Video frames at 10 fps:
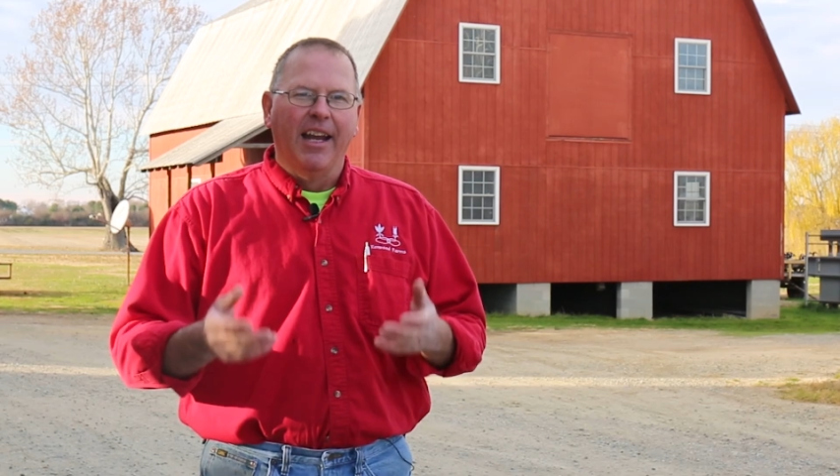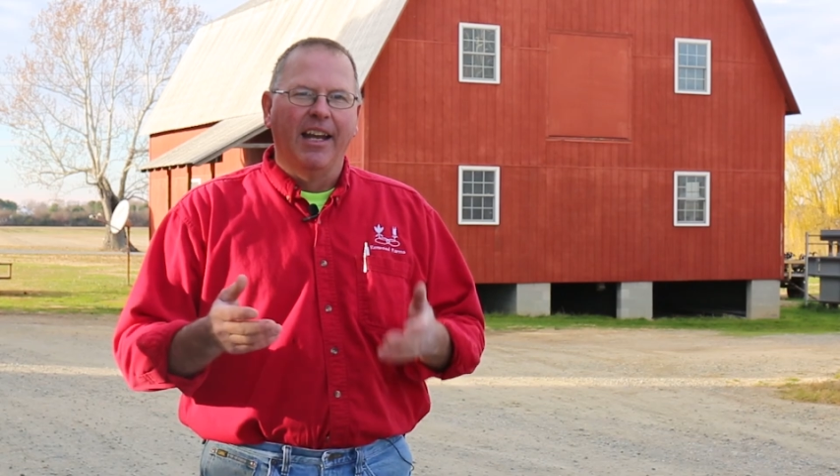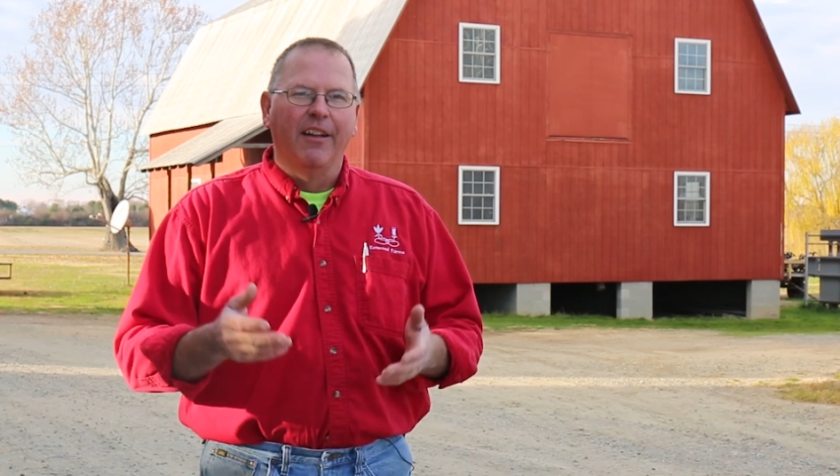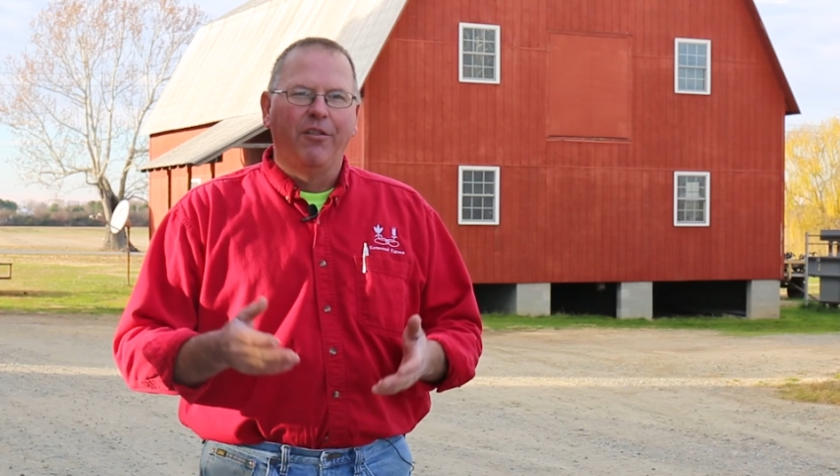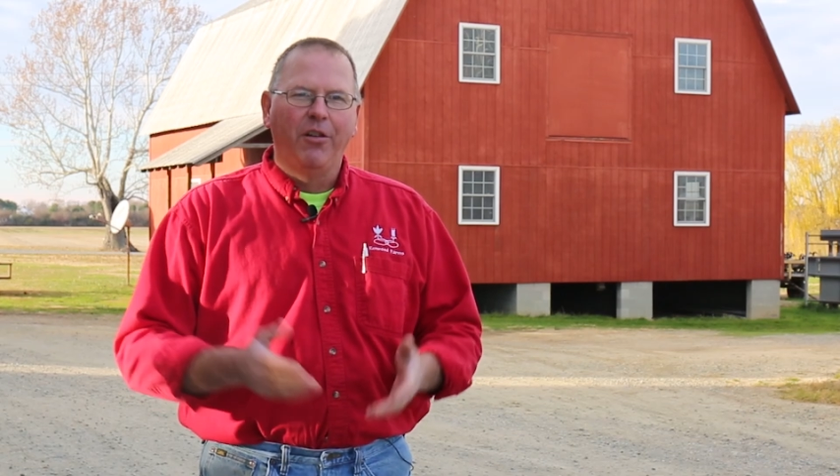
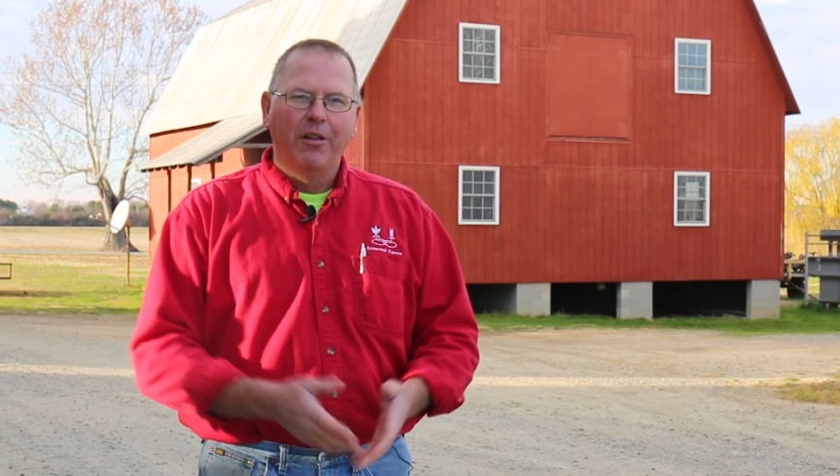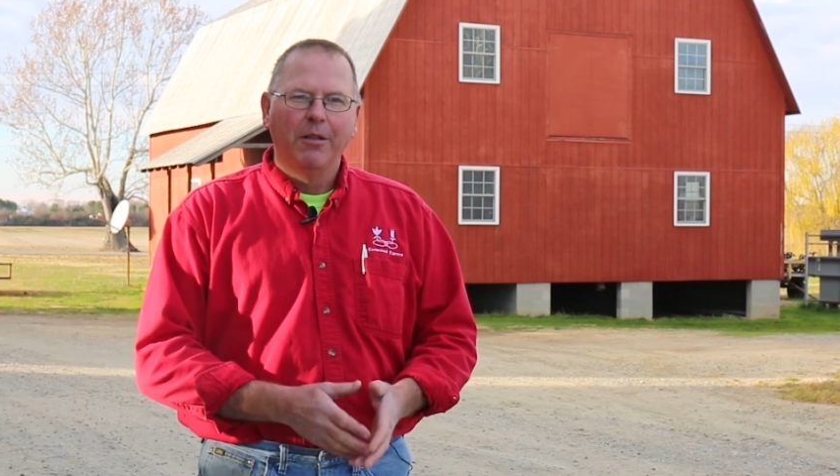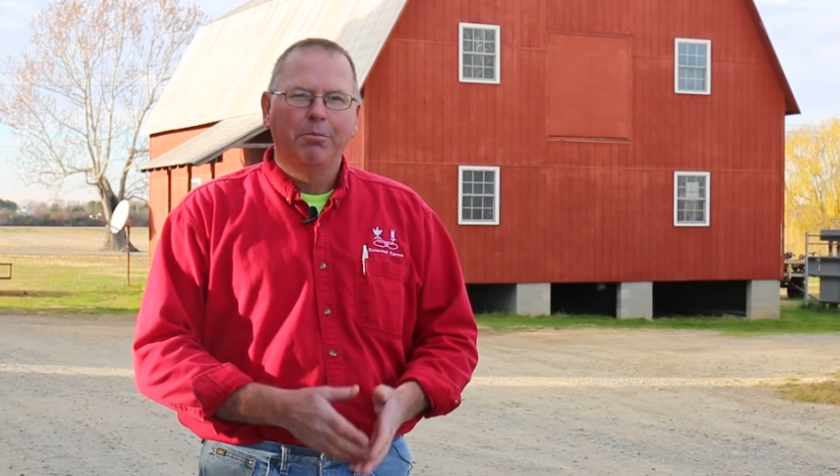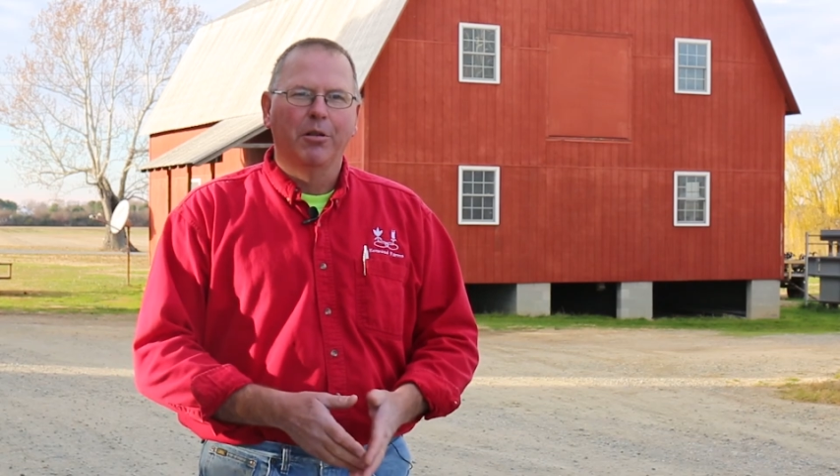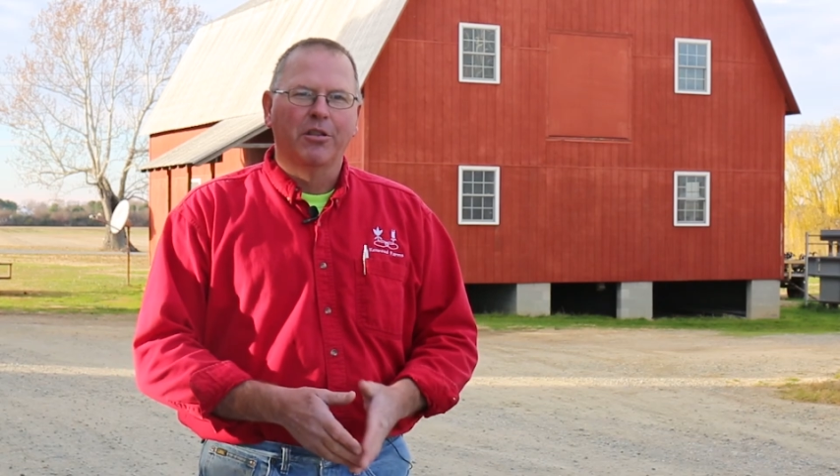And if you
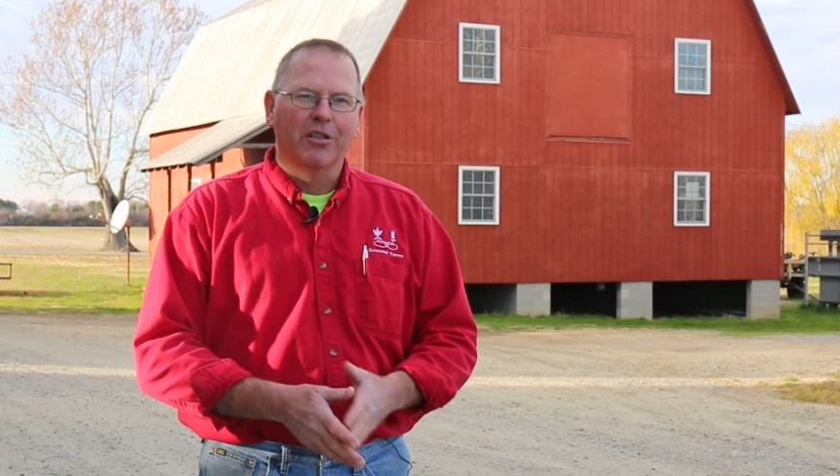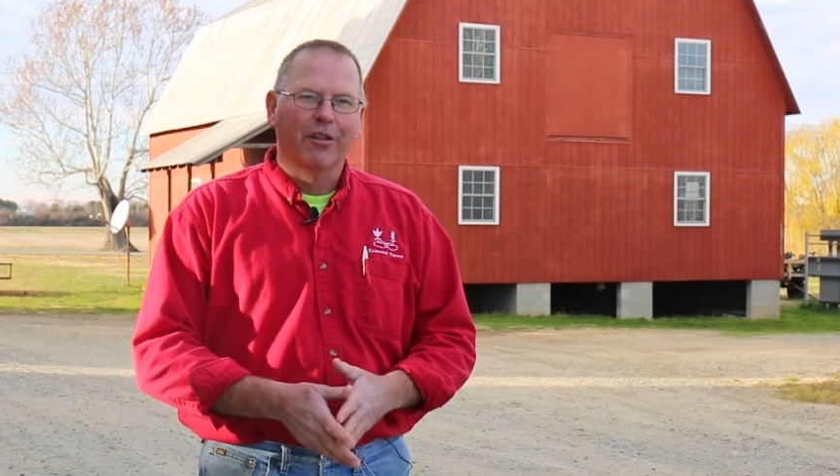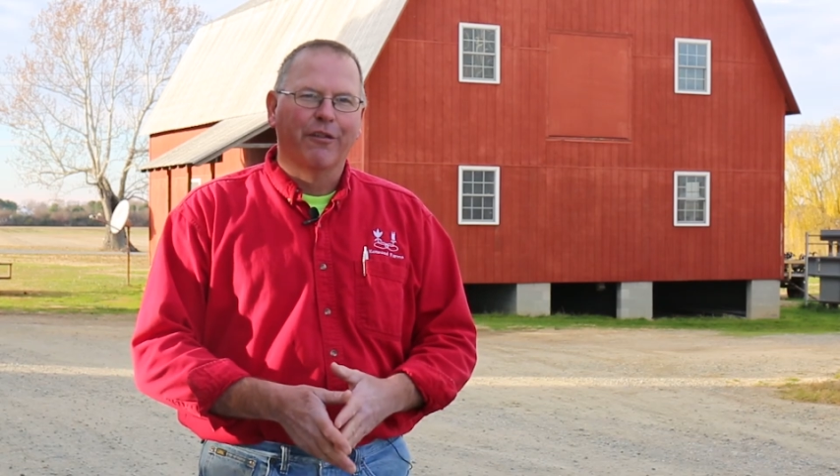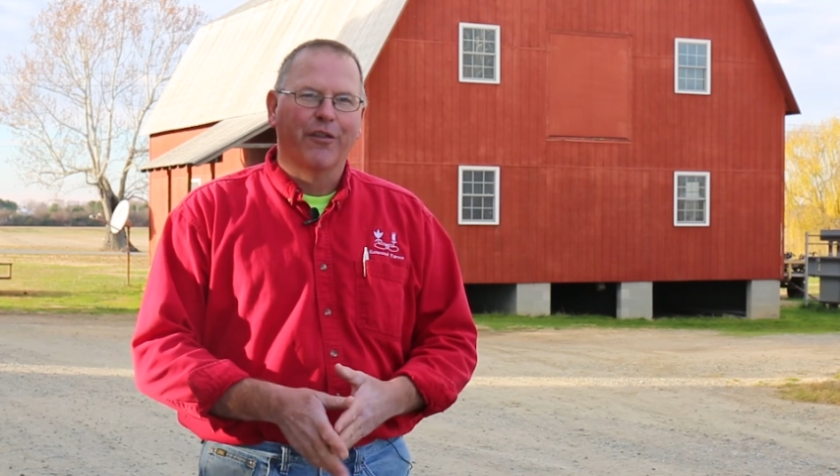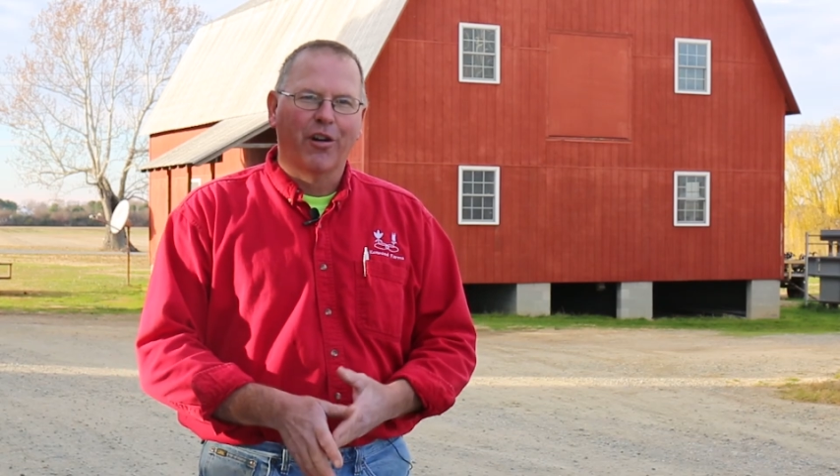can put
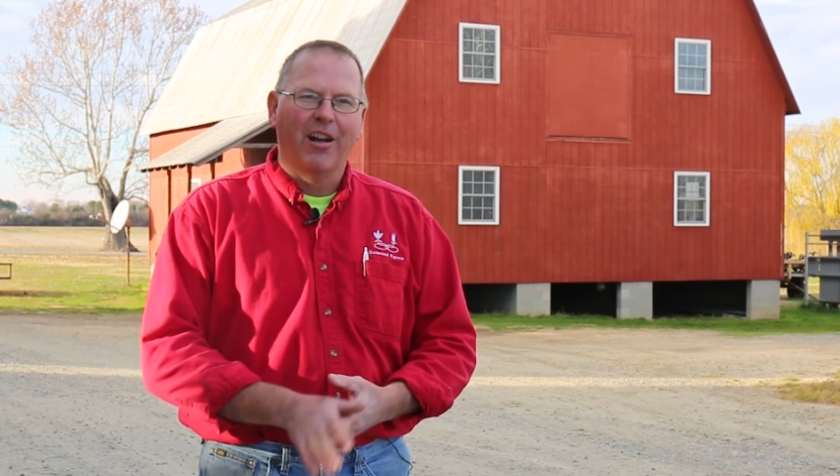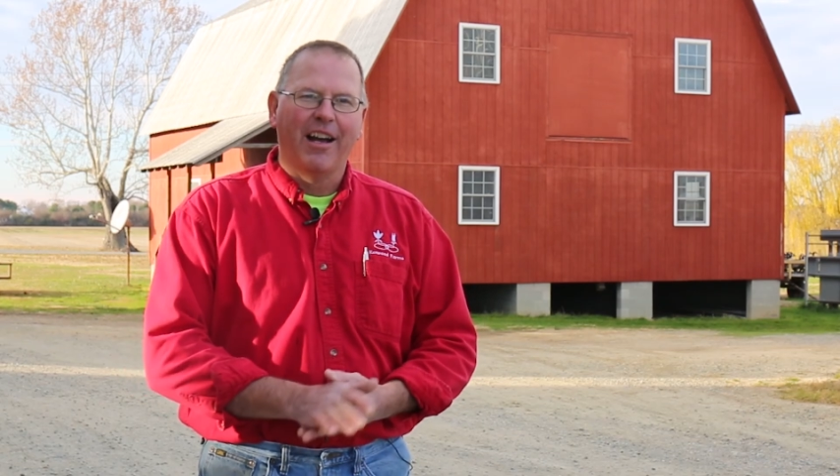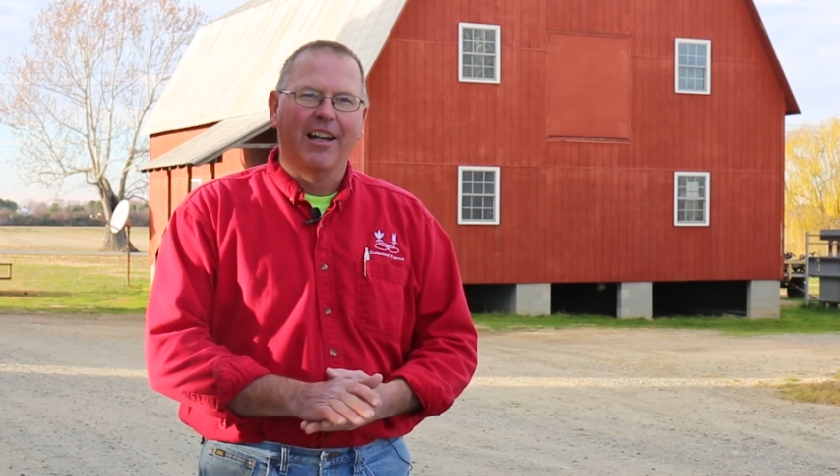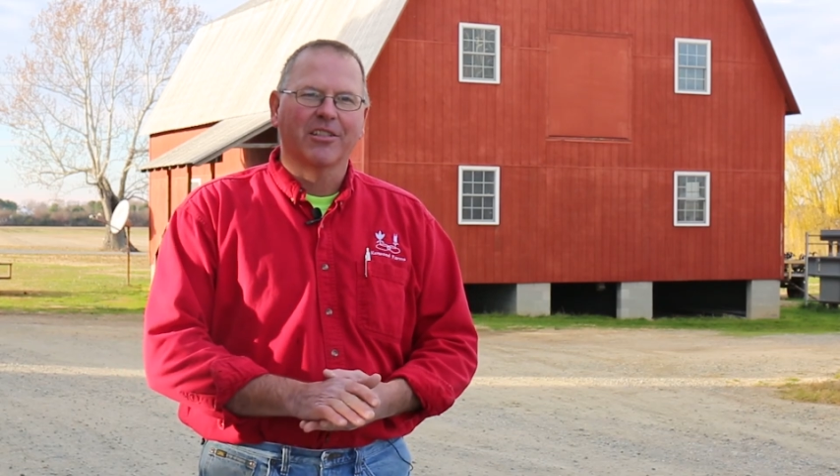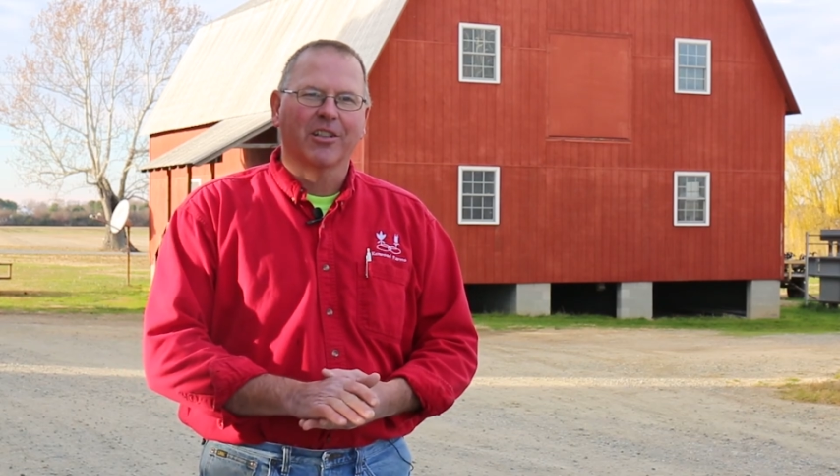your
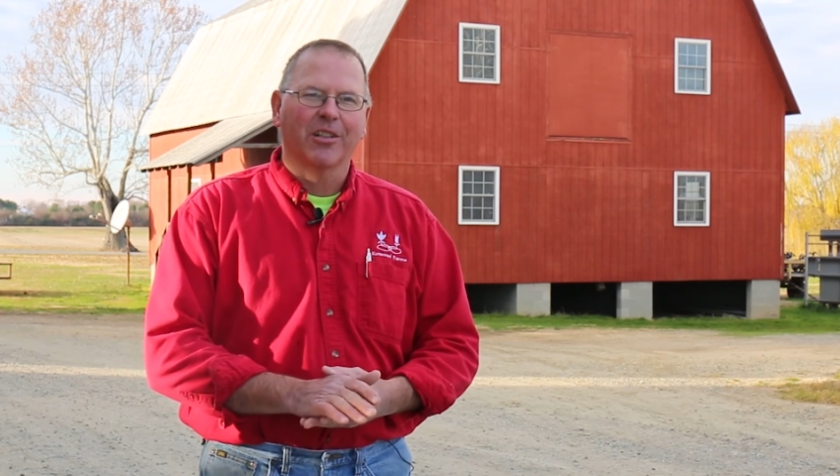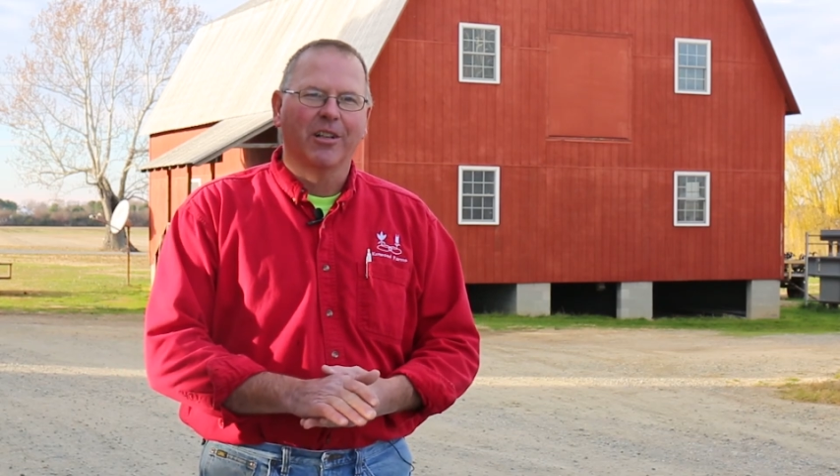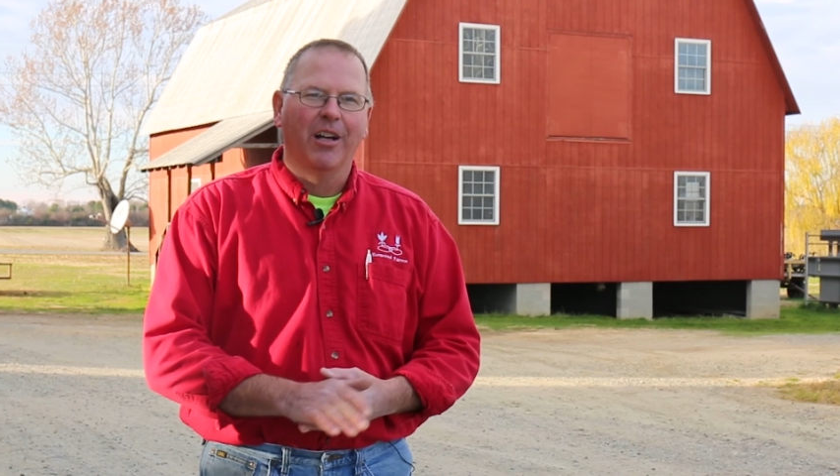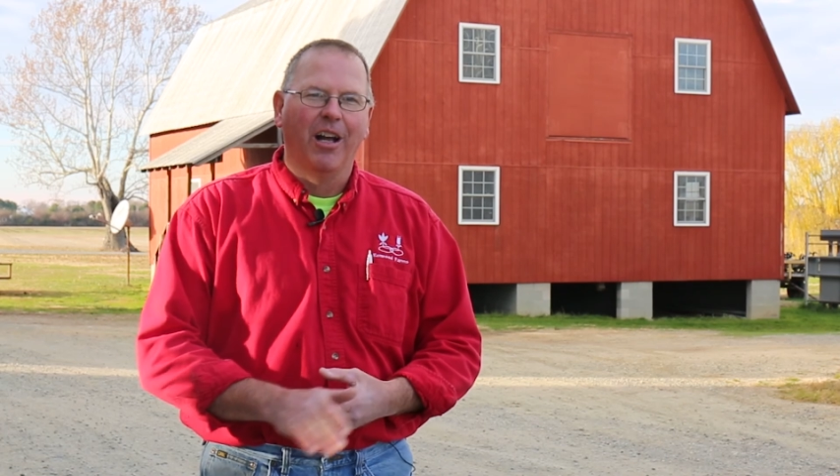fertilizer